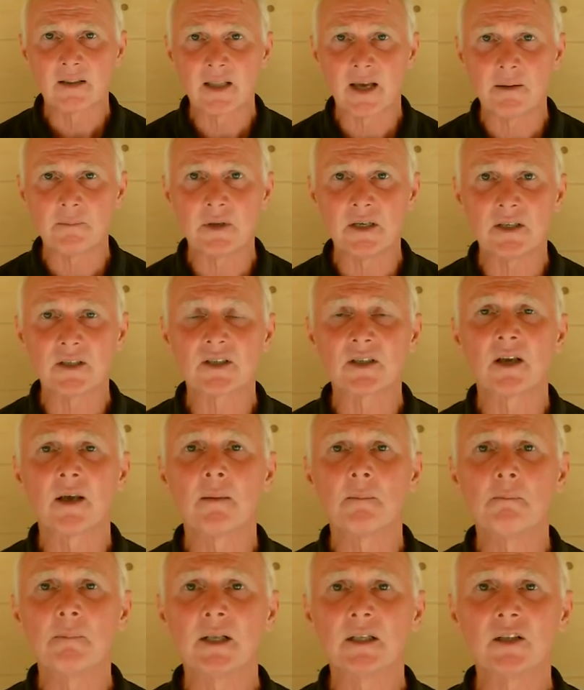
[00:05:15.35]
That means
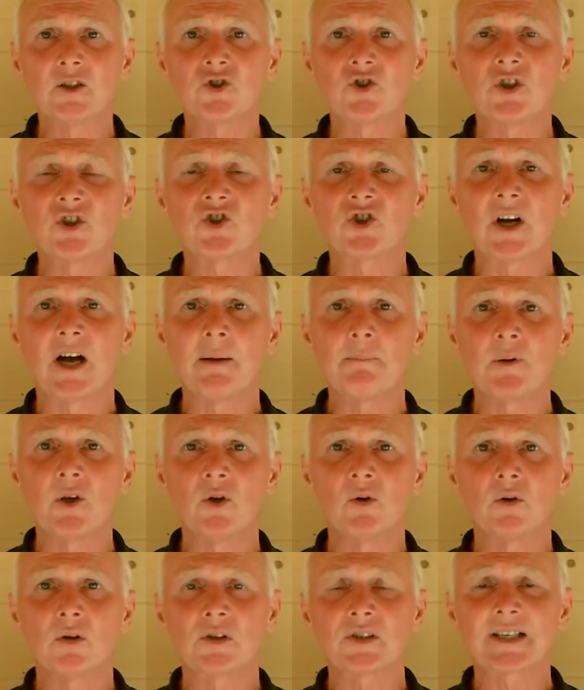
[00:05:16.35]
military
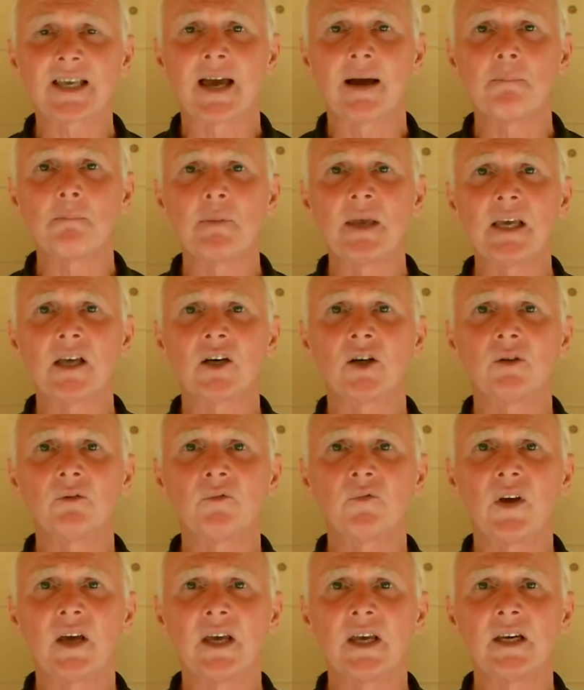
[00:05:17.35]
tribunals can be
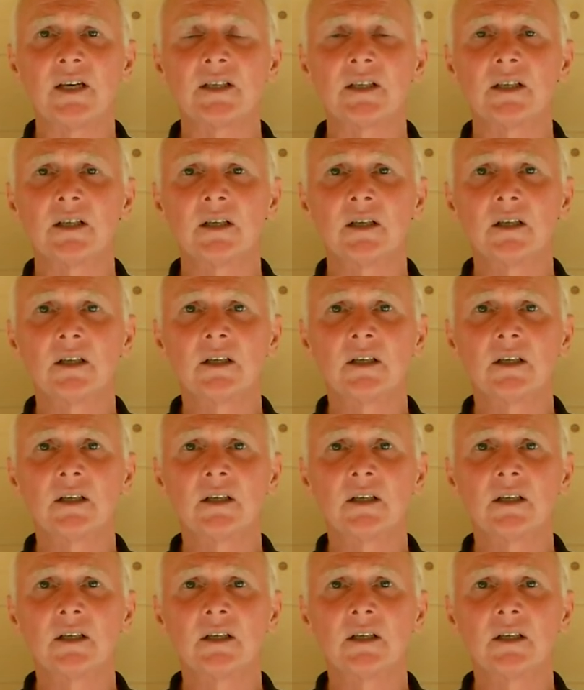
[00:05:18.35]
conveyed